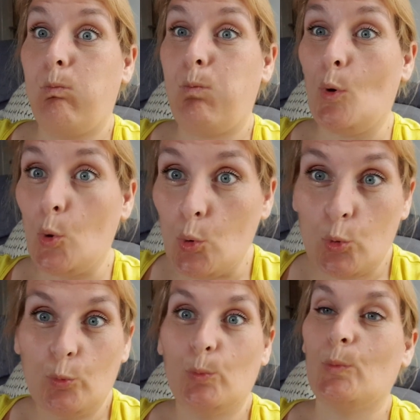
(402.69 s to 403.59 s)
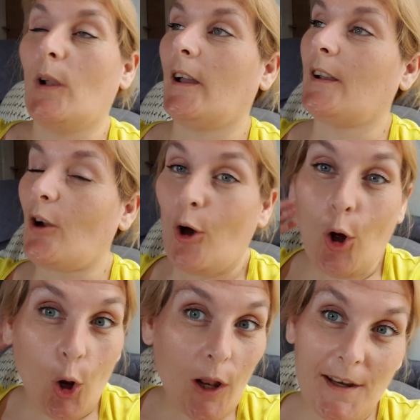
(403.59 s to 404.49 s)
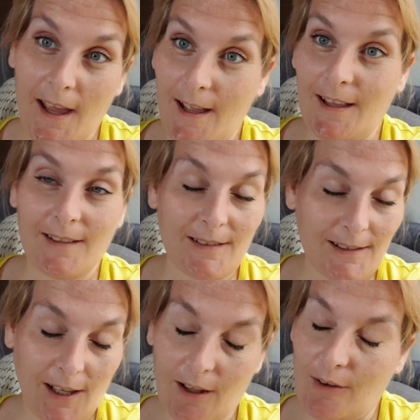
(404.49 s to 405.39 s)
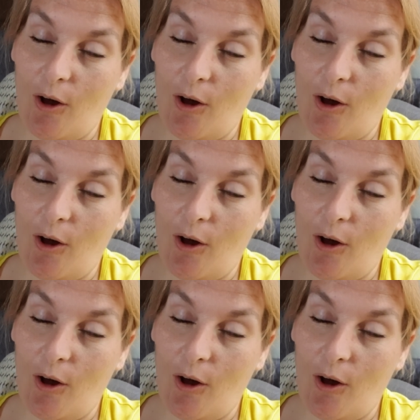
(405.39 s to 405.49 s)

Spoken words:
boom, like holiday sun